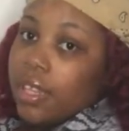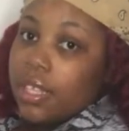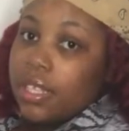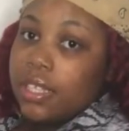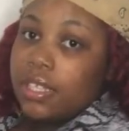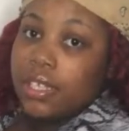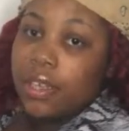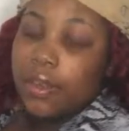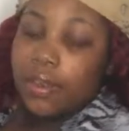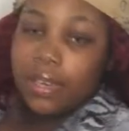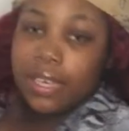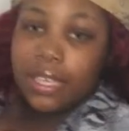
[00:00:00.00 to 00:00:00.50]

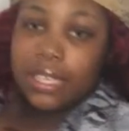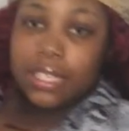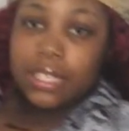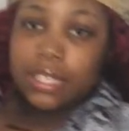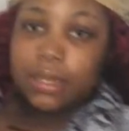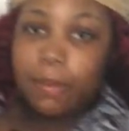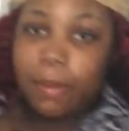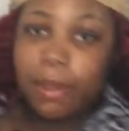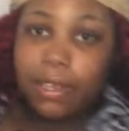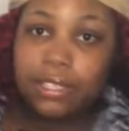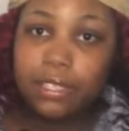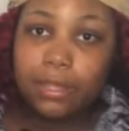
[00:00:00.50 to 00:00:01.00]
so it is
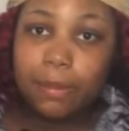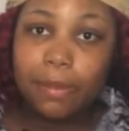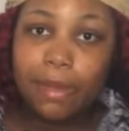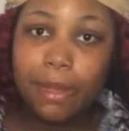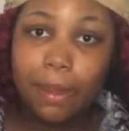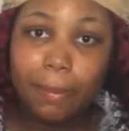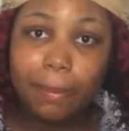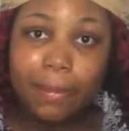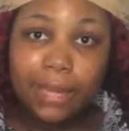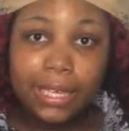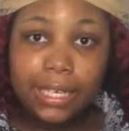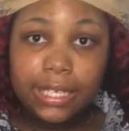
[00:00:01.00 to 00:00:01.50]
supposed to be
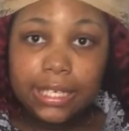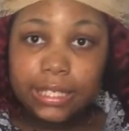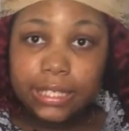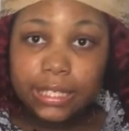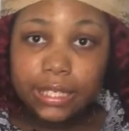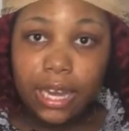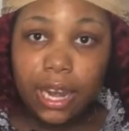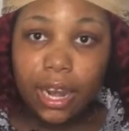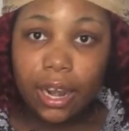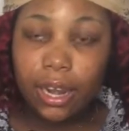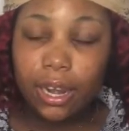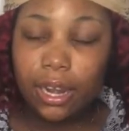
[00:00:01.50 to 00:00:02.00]
a mini
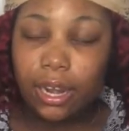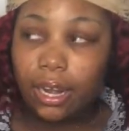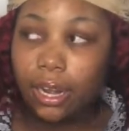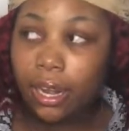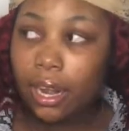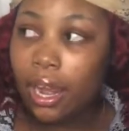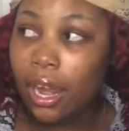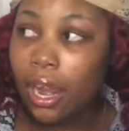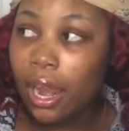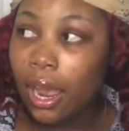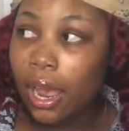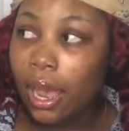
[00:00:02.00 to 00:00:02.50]
skirt,
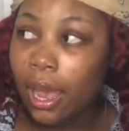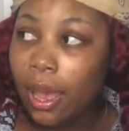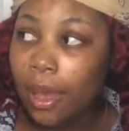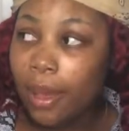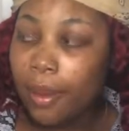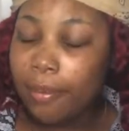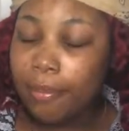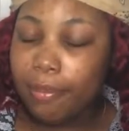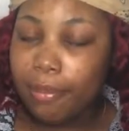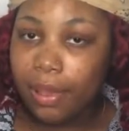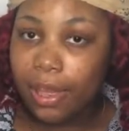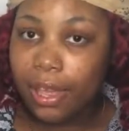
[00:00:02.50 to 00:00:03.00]

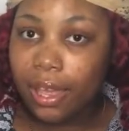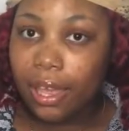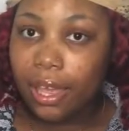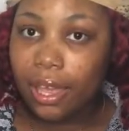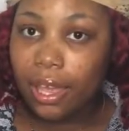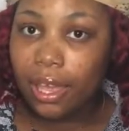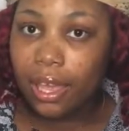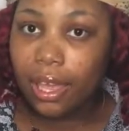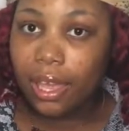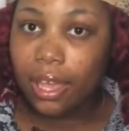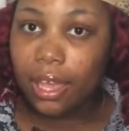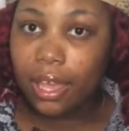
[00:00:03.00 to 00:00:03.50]

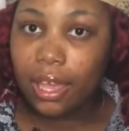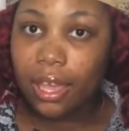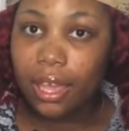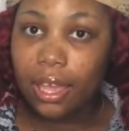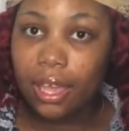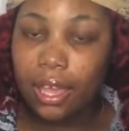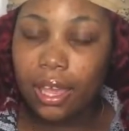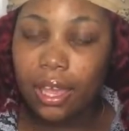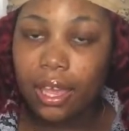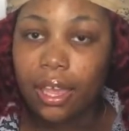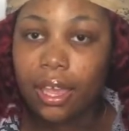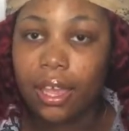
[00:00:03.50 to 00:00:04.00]
but
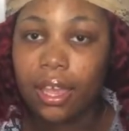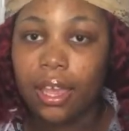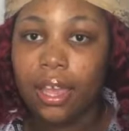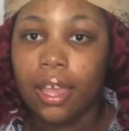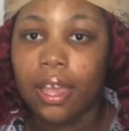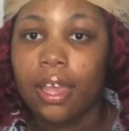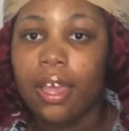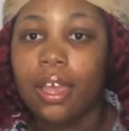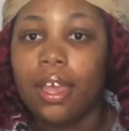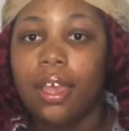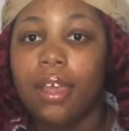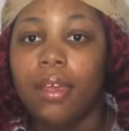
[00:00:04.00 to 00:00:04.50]

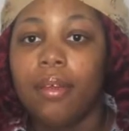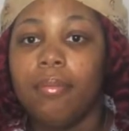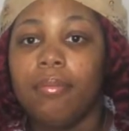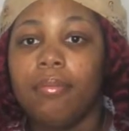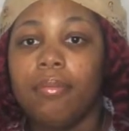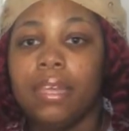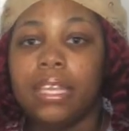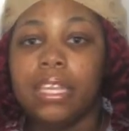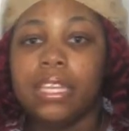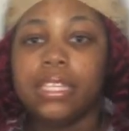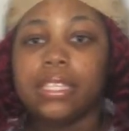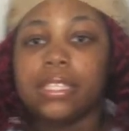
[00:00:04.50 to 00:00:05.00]

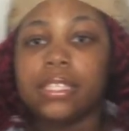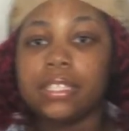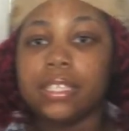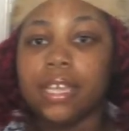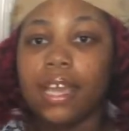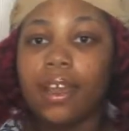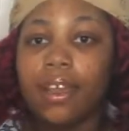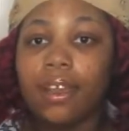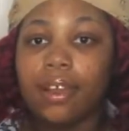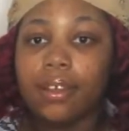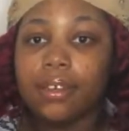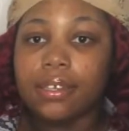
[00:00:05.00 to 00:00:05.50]
mini
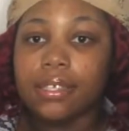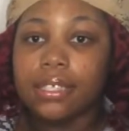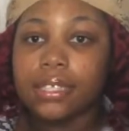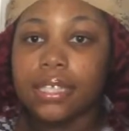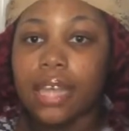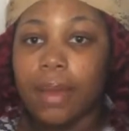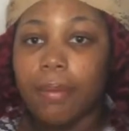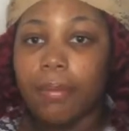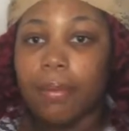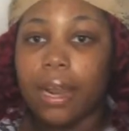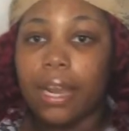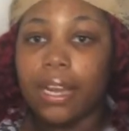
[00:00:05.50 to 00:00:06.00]
skirt
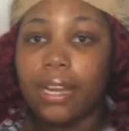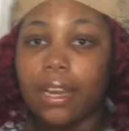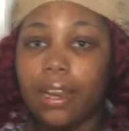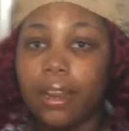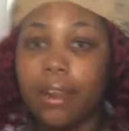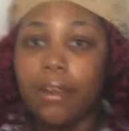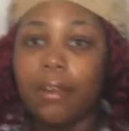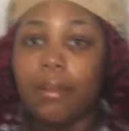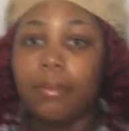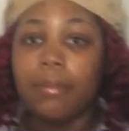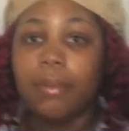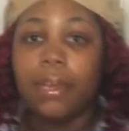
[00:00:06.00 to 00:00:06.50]
stop right there
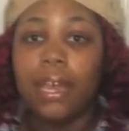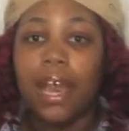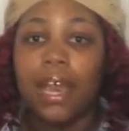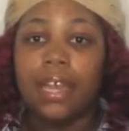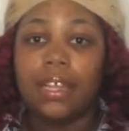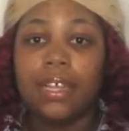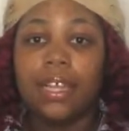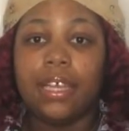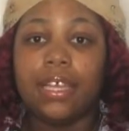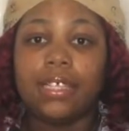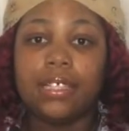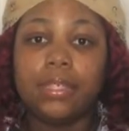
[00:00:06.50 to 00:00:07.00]
on me. I
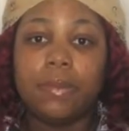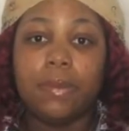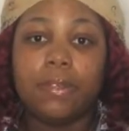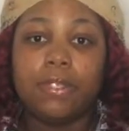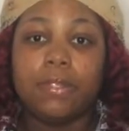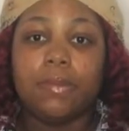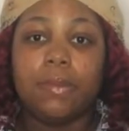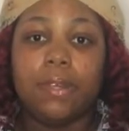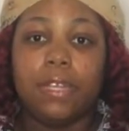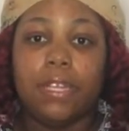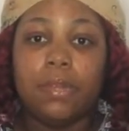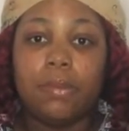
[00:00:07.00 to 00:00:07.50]
think it's supposed
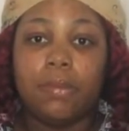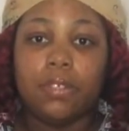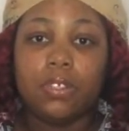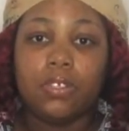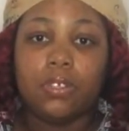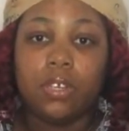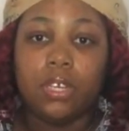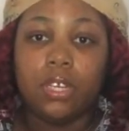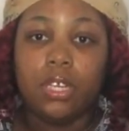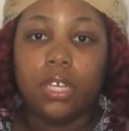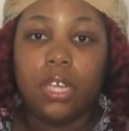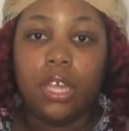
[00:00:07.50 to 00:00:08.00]
to be a little bit
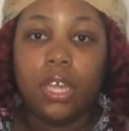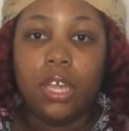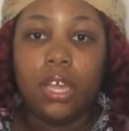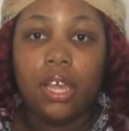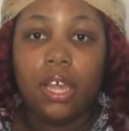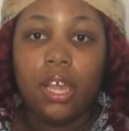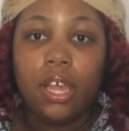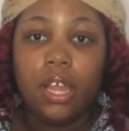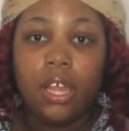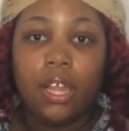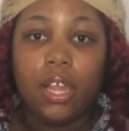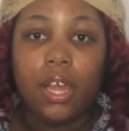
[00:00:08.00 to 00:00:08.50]
shorter than that,
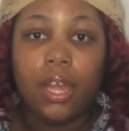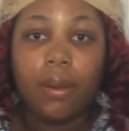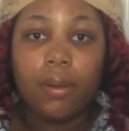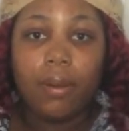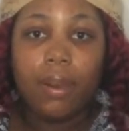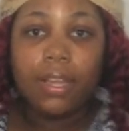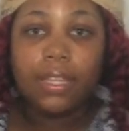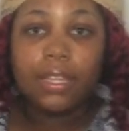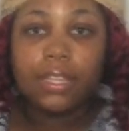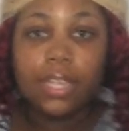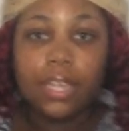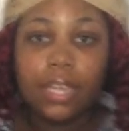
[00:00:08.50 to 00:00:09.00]
like
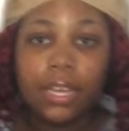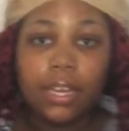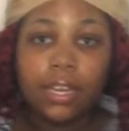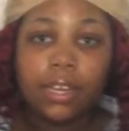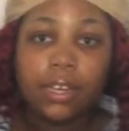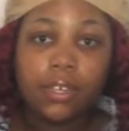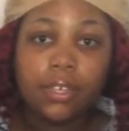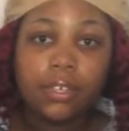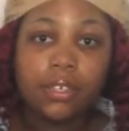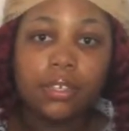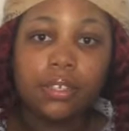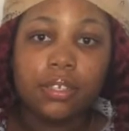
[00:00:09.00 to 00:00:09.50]
right
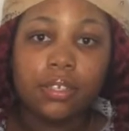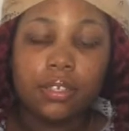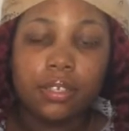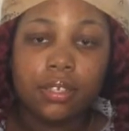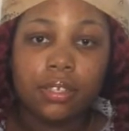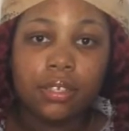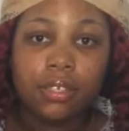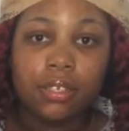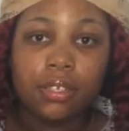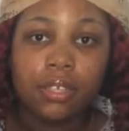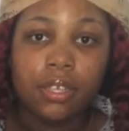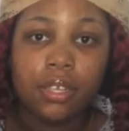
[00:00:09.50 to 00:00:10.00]
there.
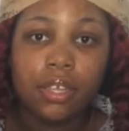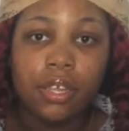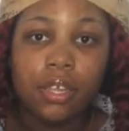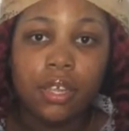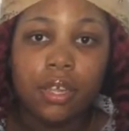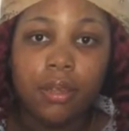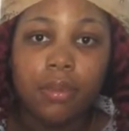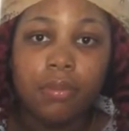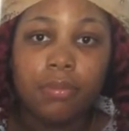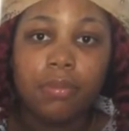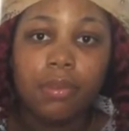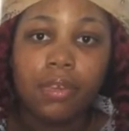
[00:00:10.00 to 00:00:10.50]

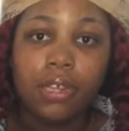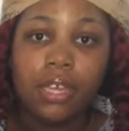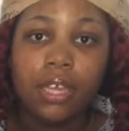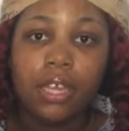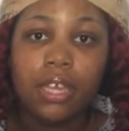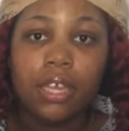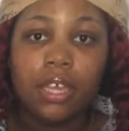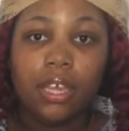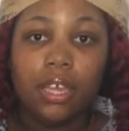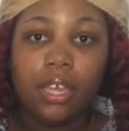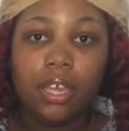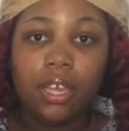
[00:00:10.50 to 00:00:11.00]
But
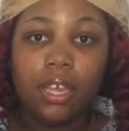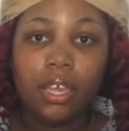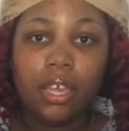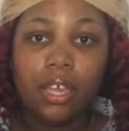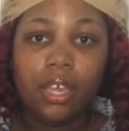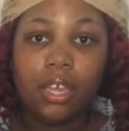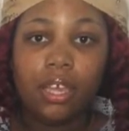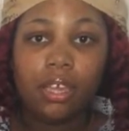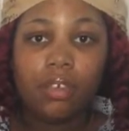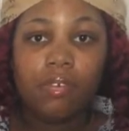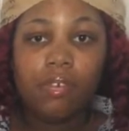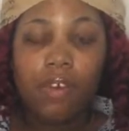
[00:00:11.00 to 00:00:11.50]

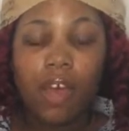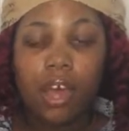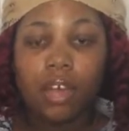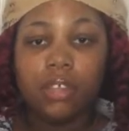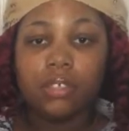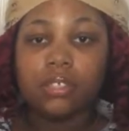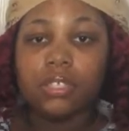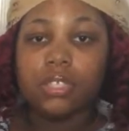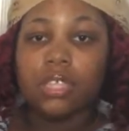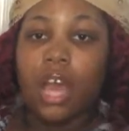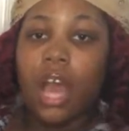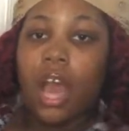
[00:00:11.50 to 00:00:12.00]
it
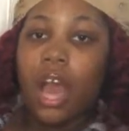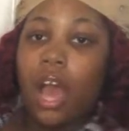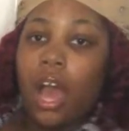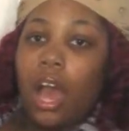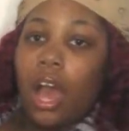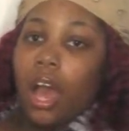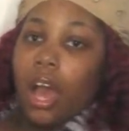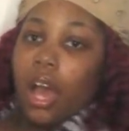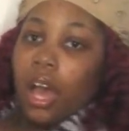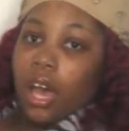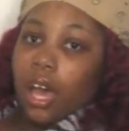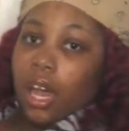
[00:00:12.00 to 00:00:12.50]
falls
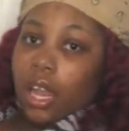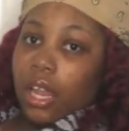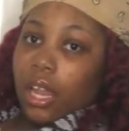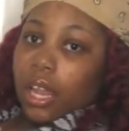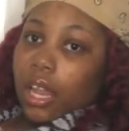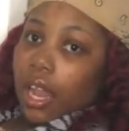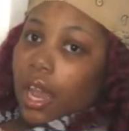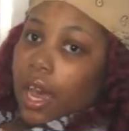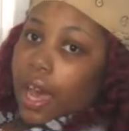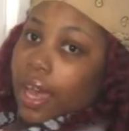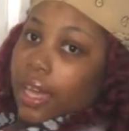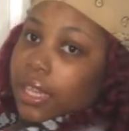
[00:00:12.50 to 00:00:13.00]
a
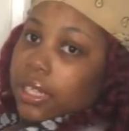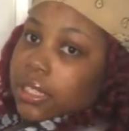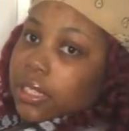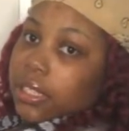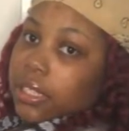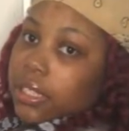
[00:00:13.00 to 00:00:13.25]
lot